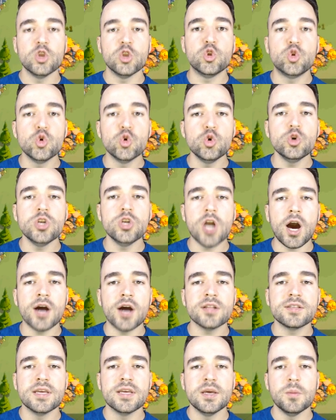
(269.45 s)
Do
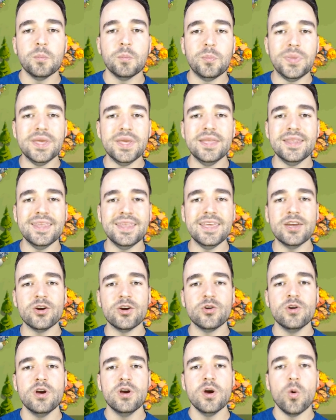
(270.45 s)
not be
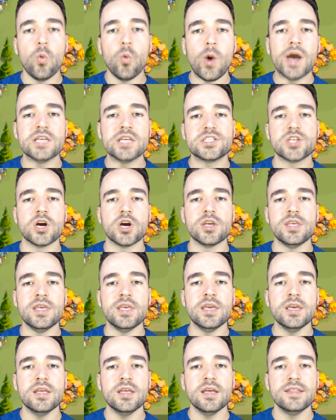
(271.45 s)
near Wai
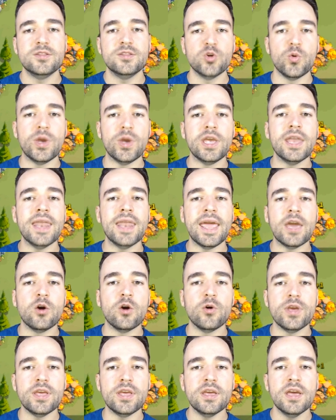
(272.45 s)
Songyi doing an
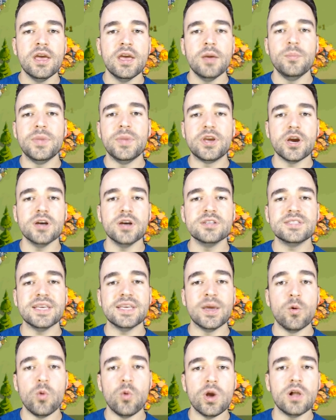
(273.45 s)
AoE, because it
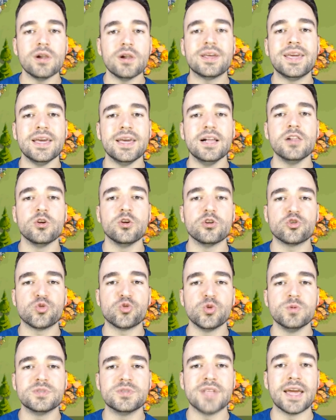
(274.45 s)
will kill your
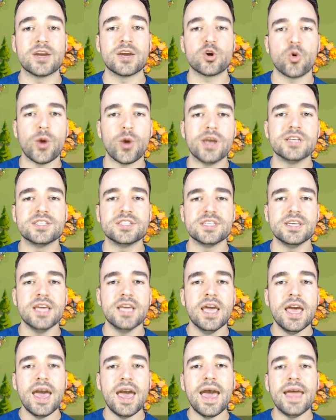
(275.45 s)
troops like crazy
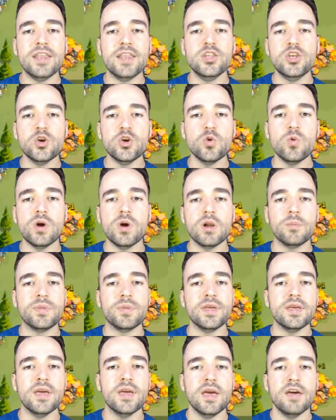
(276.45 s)
and you will
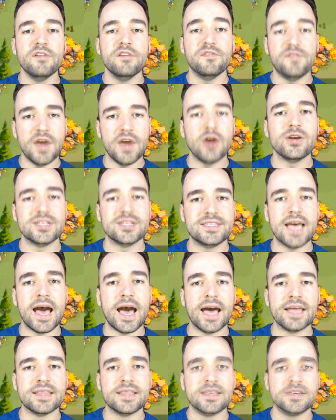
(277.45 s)
be very
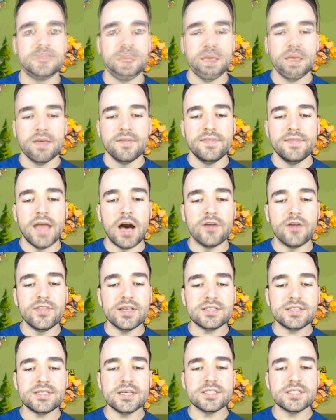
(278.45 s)
sad. Now
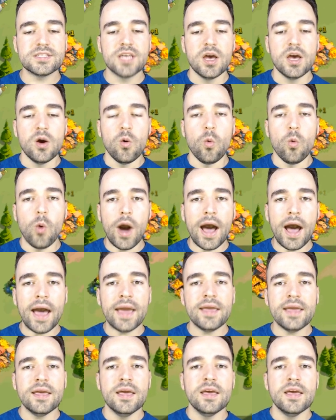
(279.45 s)
this is
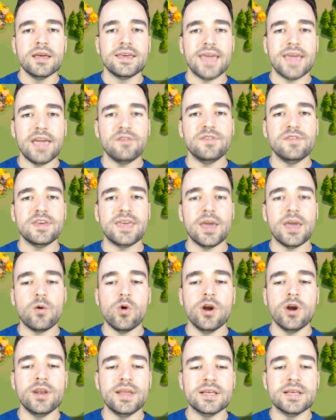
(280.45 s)
why
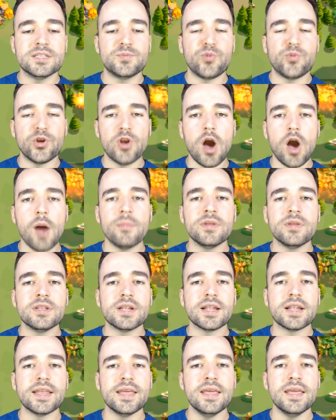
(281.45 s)
KvK1 is
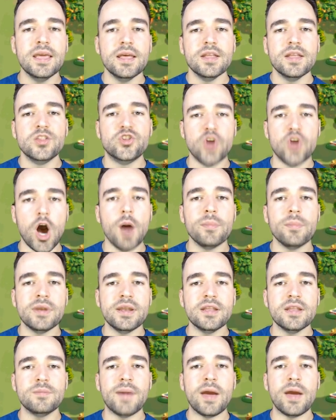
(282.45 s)
predominantly
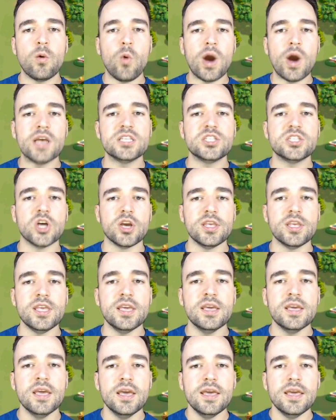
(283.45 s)
dominated by Wai
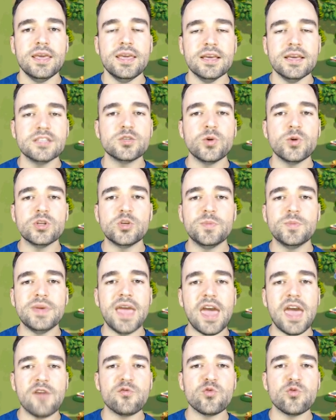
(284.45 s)
Songyi. He is going to be
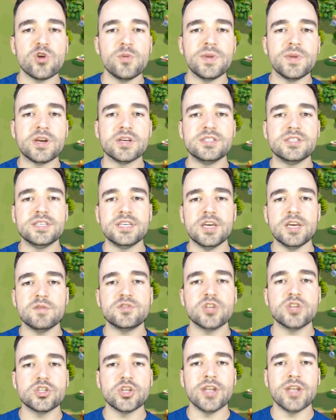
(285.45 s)
everywhere because he gives
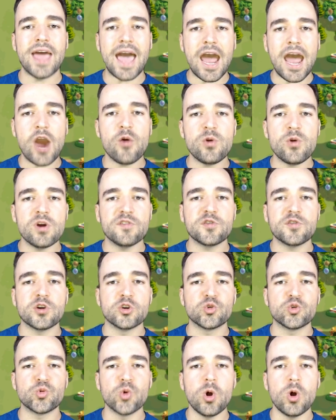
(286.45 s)
such an area of
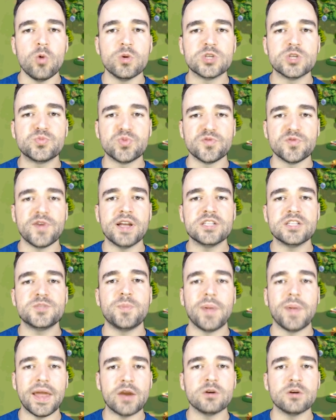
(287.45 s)
control which prevents
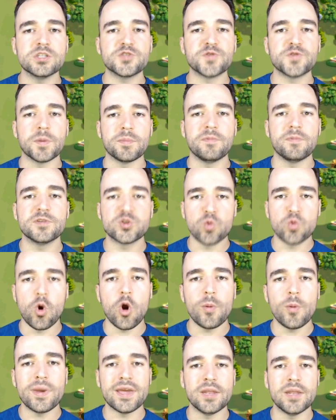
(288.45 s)
players from
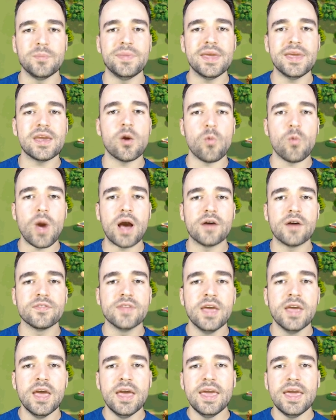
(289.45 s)
swarming and being around.
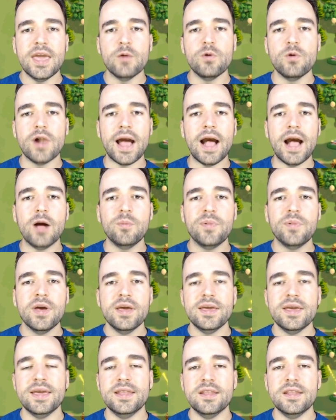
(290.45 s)
It will help
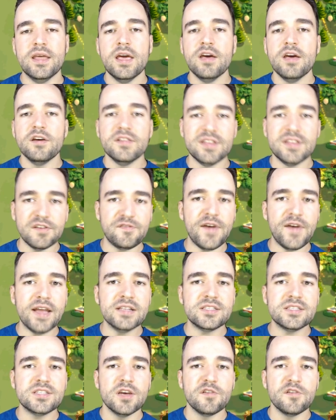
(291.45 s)
in
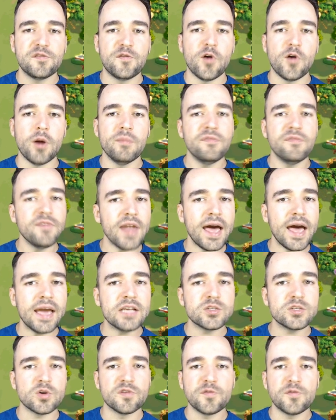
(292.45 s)
defense from
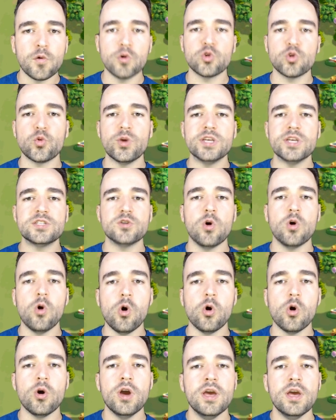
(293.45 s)
flags or fortress,
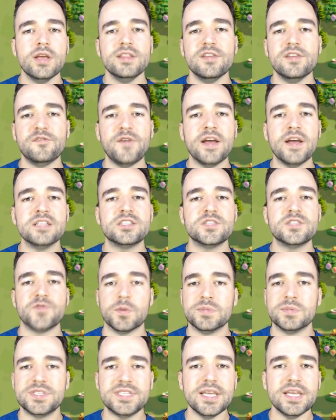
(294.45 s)
or defense
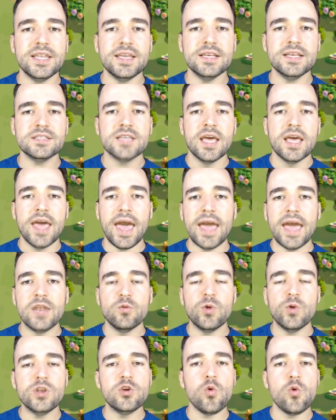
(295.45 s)
from cities. And
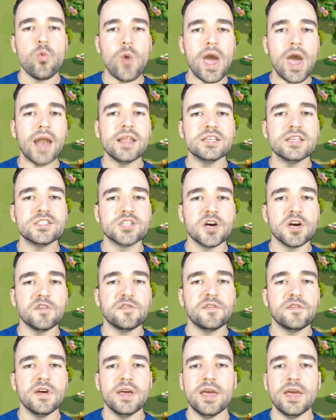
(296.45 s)
when you rally
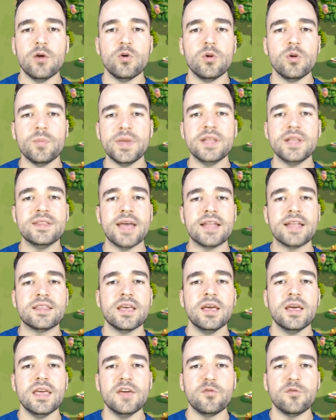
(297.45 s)
stuff, it will mean that
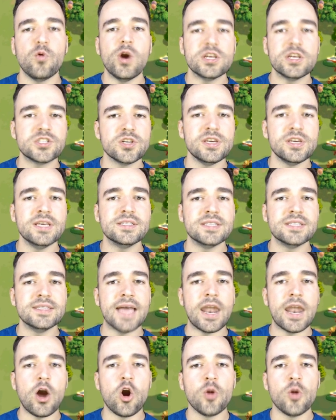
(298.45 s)
if Hwai Sung-yi is in
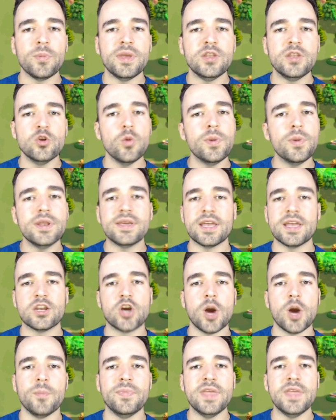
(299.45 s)
that army, nobody can
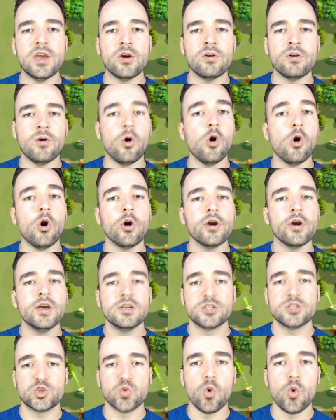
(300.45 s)
come near or
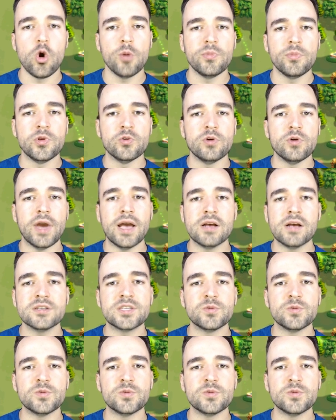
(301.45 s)
swarm you, else they will